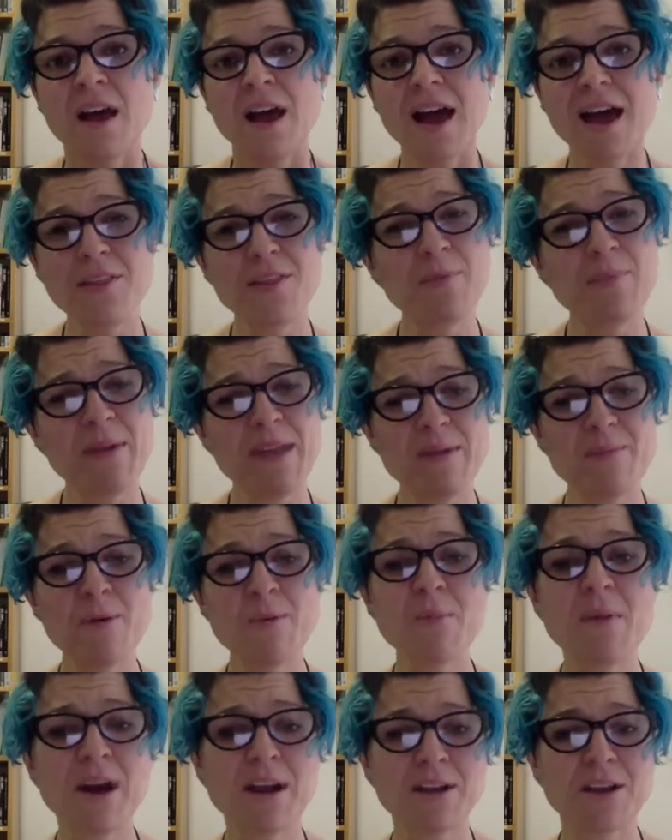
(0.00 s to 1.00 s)
Other people
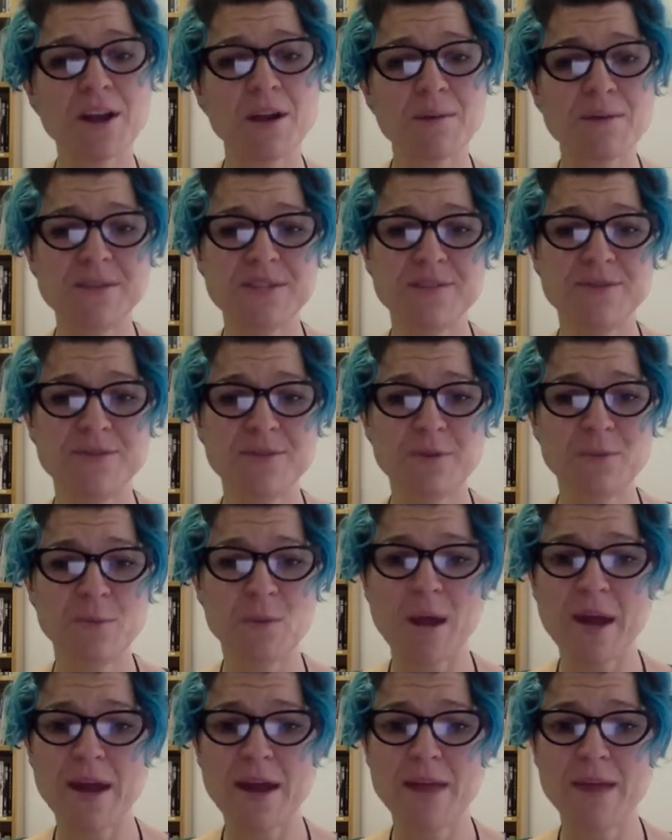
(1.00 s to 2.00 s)
might go a different
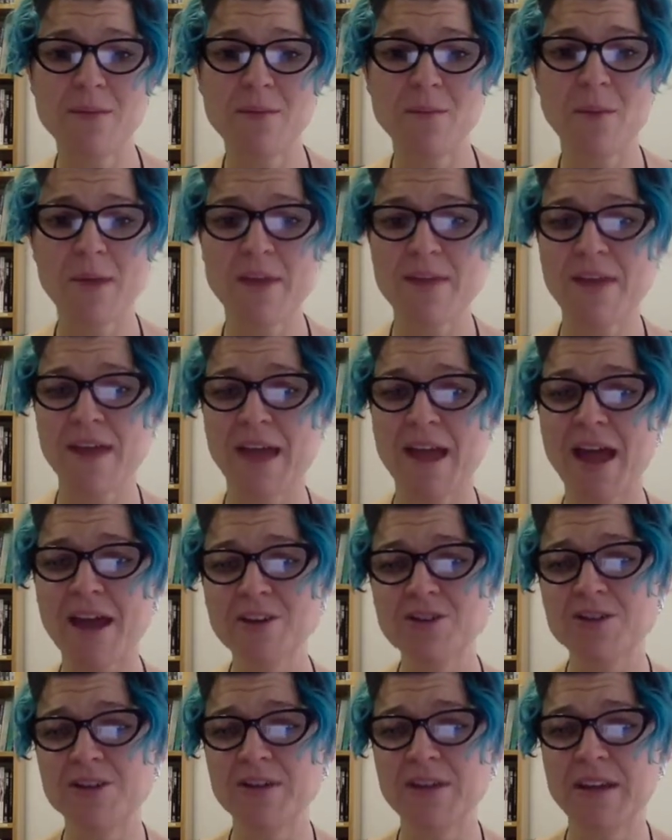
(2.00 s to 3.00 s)
way where they
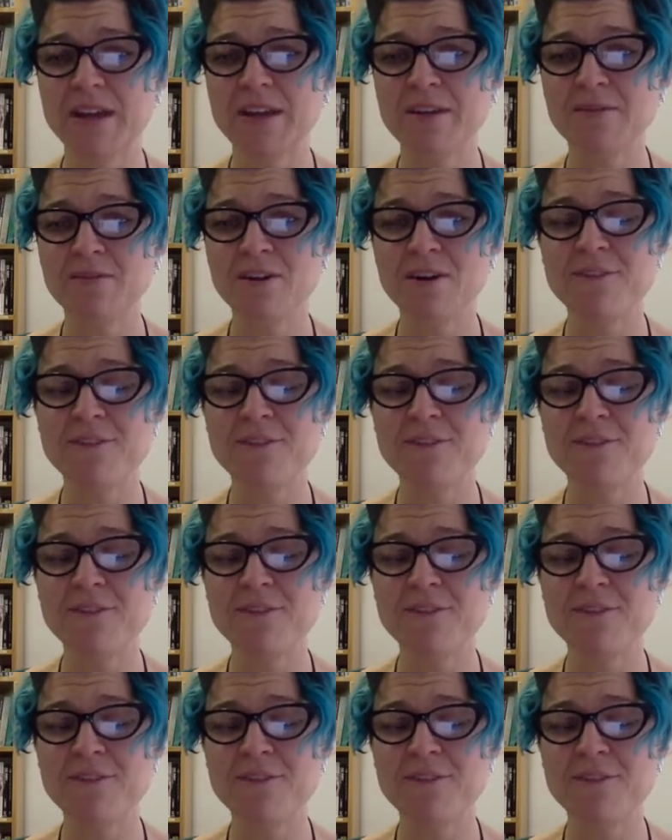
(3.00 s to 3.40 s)
actually